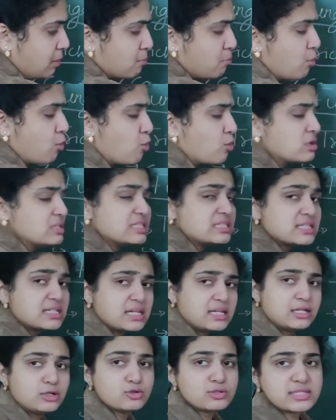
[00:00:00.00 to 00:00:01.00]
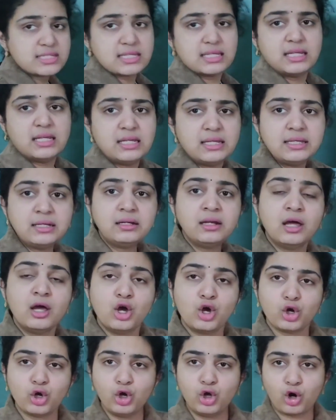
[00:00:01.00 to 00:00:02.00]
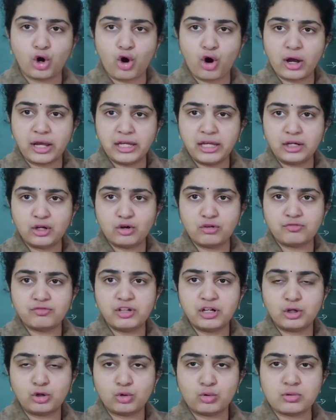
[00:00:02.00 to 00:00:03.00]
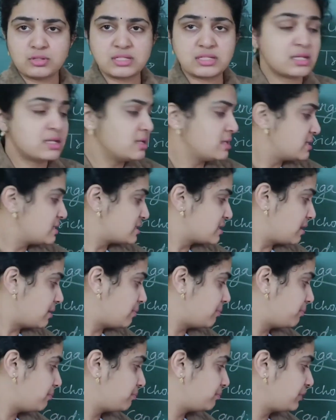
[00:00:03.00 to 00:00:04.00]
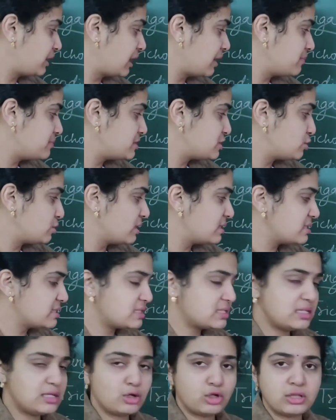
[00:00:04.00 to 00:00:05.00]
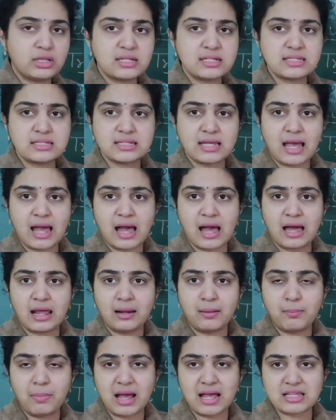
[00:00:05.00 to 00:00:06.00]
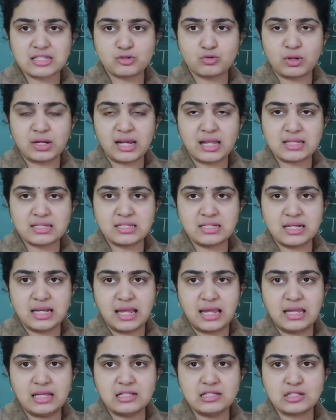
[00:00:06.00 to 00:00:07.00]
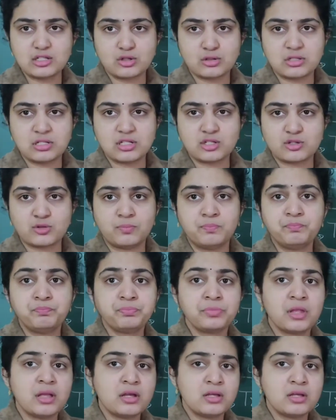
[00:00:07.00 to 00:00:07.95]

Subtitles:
Mostly you see in groin of the toes. Sometimes you can see on the scalp as well as nails also.